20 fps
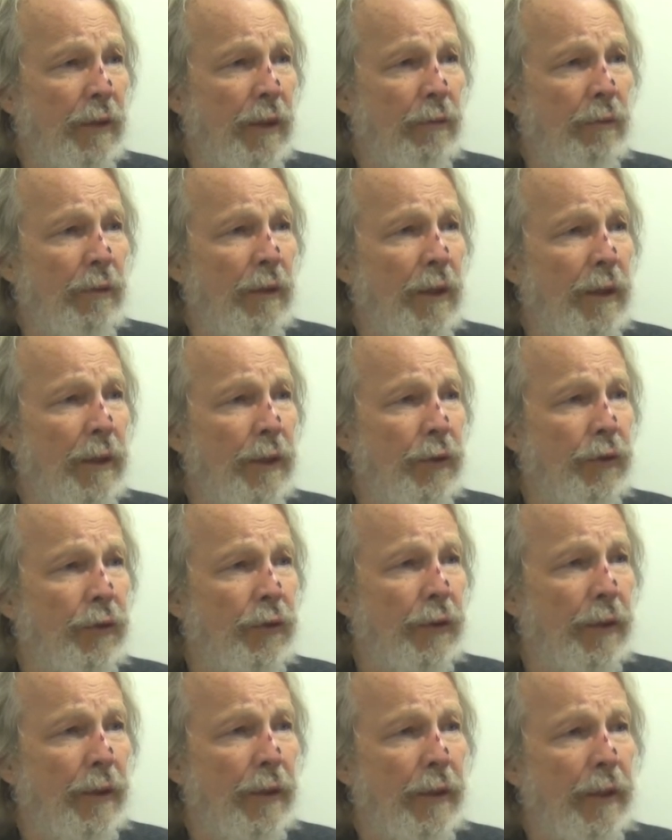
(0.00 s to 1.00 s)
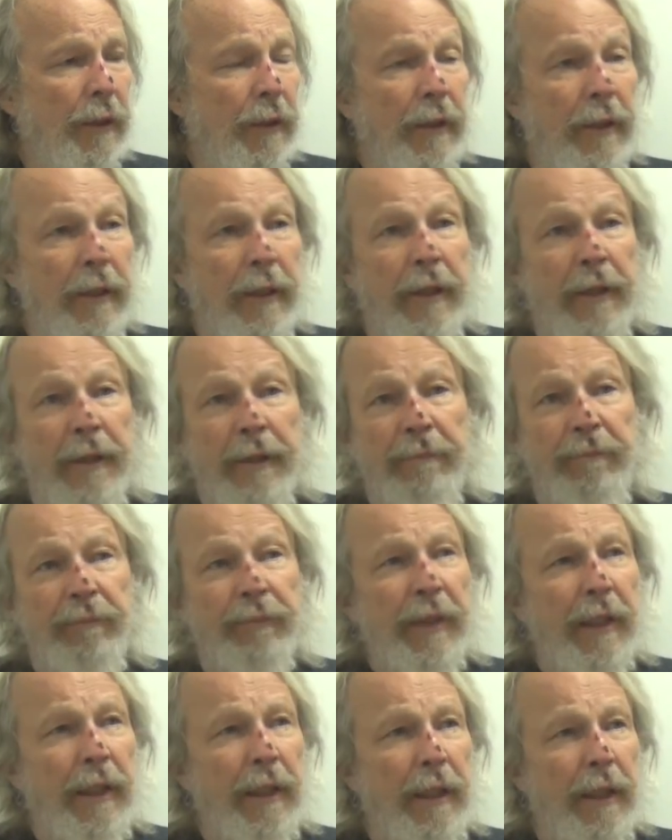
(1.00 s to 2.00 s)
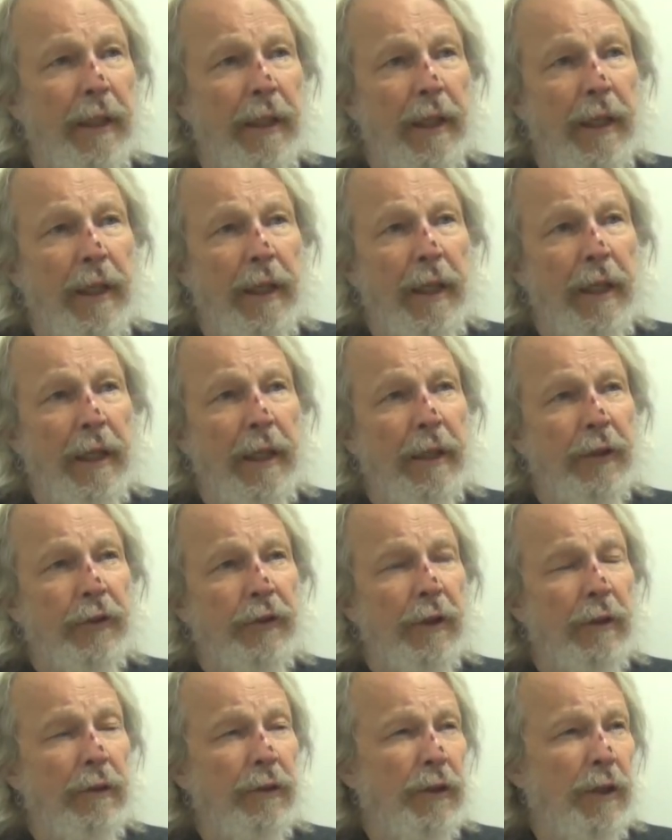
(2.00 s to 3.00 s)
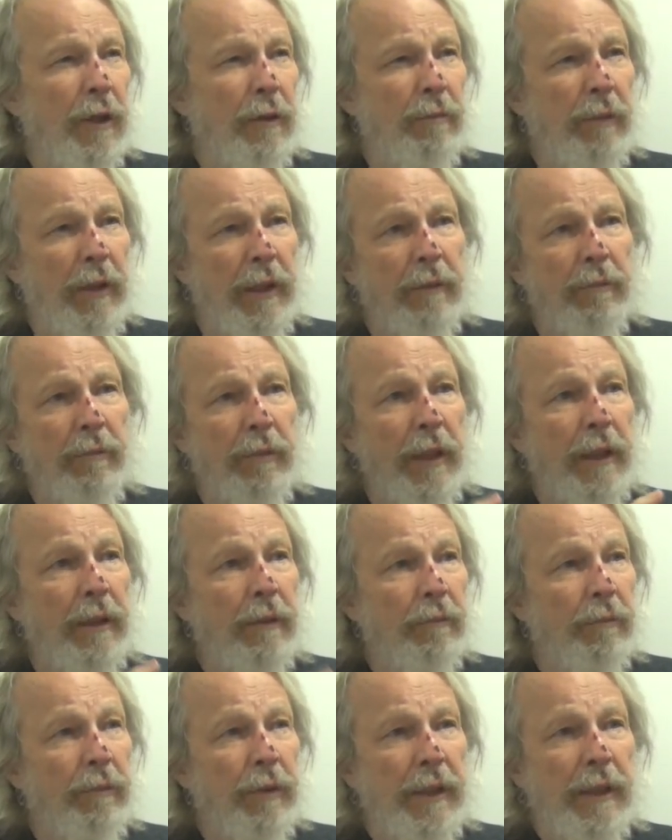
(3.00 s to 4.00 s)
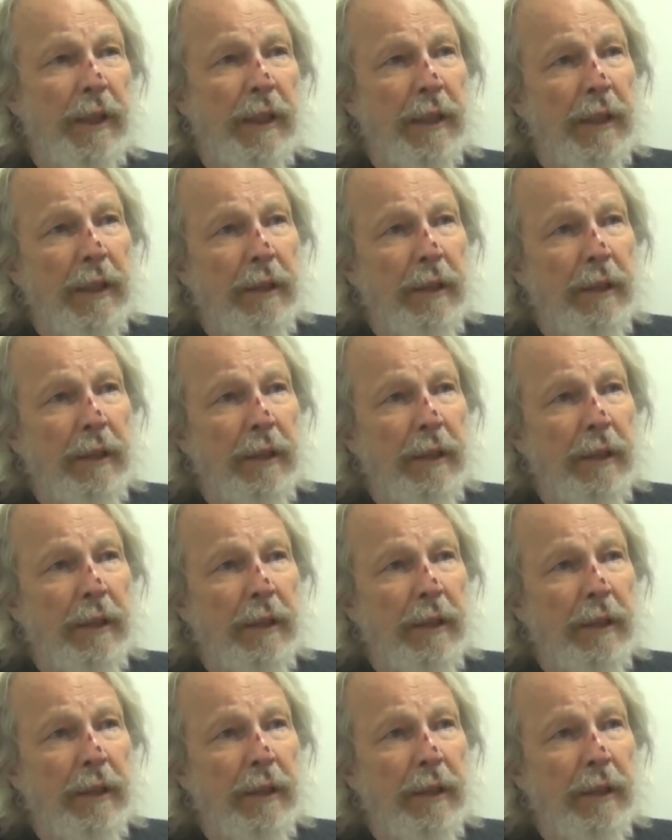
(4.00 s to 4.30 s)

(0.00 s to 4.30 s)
they release. Um, so, so, but but but